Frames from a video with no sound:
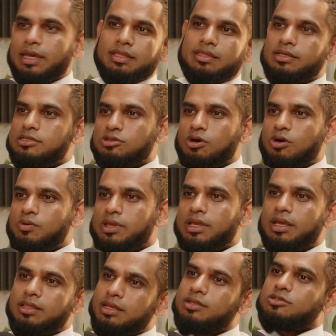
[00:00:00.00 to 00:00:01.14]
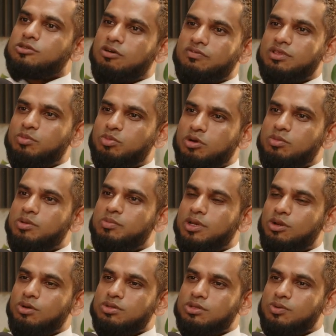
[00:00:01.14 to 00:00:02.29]
get things going and then solving the problem
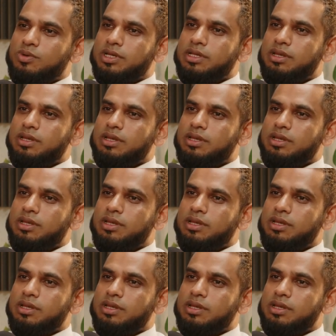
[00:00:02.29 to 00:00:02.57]
along the